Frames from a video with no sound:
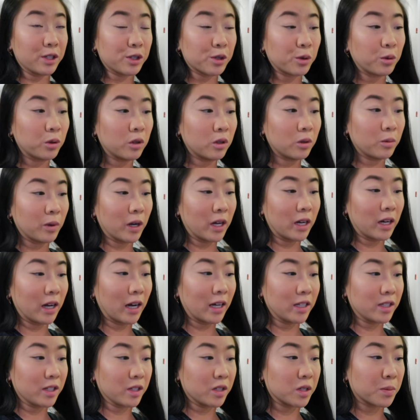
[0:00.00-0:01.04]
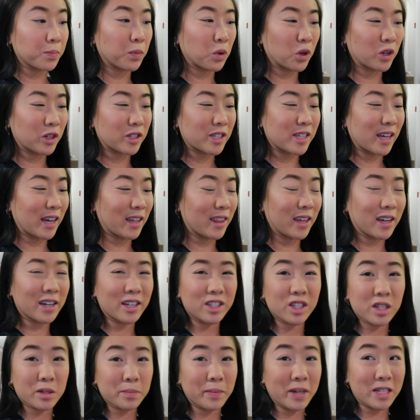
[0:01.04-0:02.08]
school when I did sports. I think I
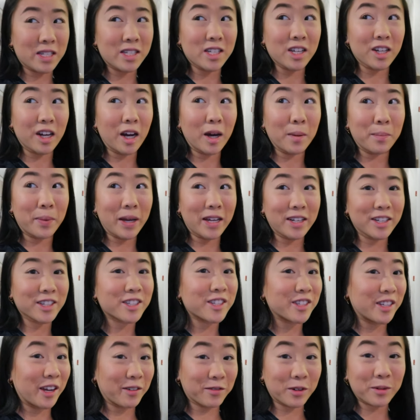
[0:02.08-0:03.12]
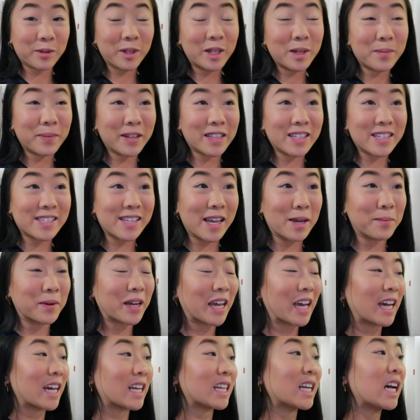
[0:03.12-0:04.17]
just messed it up and it's never really been the same
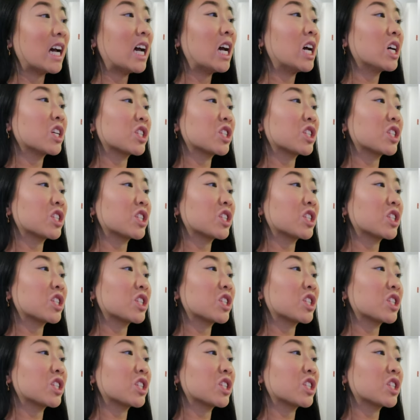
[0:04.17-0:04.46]
again.